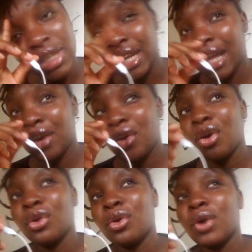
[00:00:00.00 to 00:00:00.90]
And I like
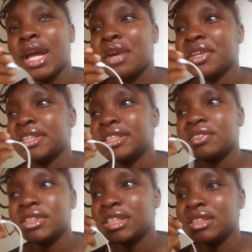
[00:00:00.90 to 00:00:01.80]
color, I like
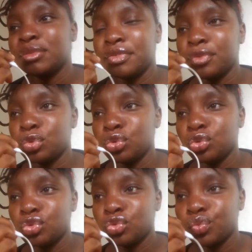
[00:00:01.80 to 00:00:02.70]
creativity with
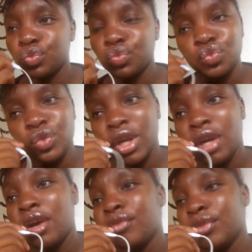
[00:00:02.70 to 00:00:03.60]
food.
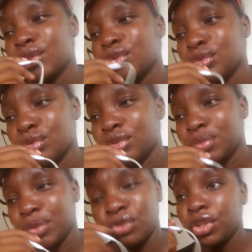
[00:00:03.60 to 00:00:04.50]
Food is good,
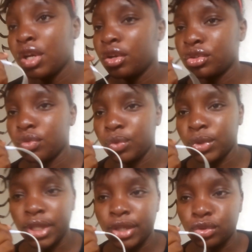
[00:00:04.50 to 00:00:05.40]
but drink a lot of
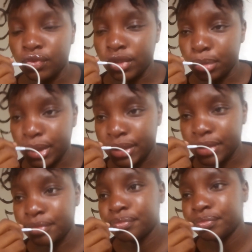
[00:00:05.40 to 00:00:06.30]
water is good for the body.